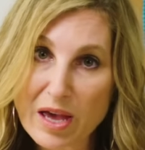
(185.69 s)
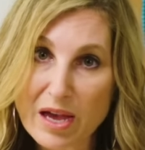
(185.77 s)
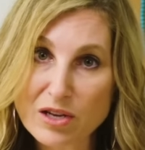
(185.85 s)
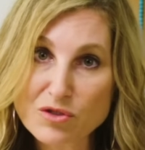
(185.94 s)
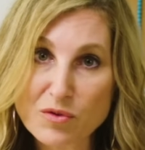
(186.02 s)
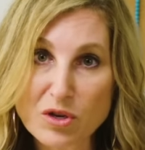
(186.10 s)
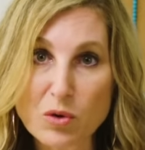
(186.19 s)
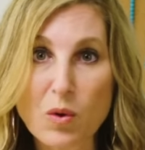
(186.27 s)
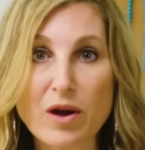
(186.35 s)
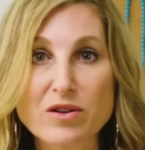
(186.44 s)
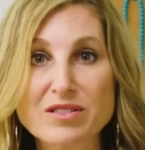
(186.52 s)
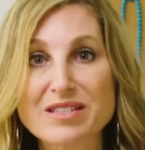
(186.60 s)
gauge for ear
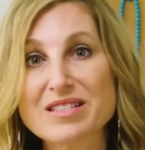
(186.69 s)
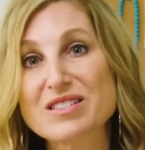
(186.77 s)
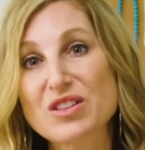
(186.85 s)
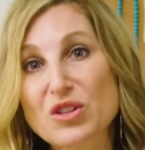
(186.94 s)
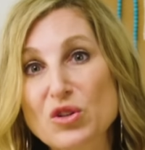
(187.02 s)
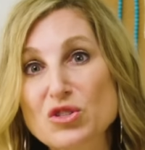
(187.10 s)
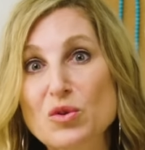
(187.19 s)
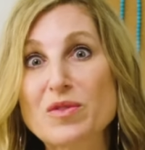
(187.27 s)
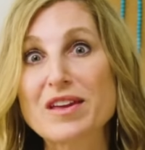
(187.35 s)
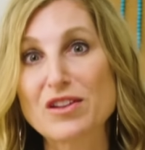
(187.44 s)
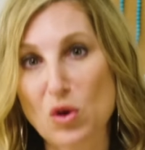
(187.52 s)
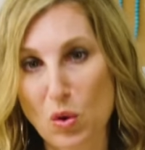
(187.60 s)
wires because it's a little too
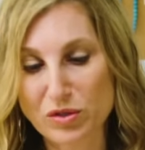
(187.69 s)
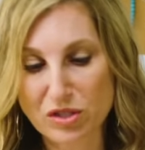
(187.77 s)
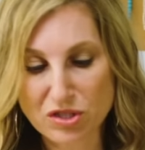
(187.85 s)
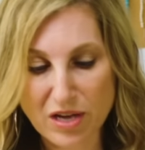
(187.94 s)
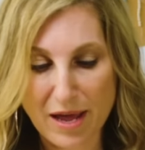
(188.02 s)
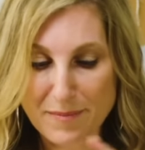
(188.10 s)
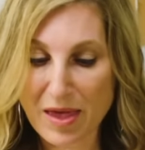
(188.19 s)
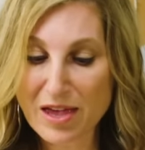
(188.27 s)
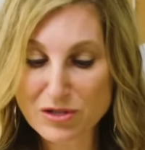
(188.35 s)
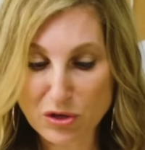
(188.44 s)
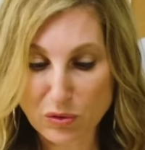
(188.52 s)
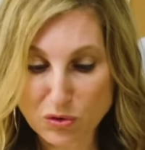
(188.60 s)
thin to hold its shape.
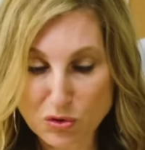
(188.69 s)
So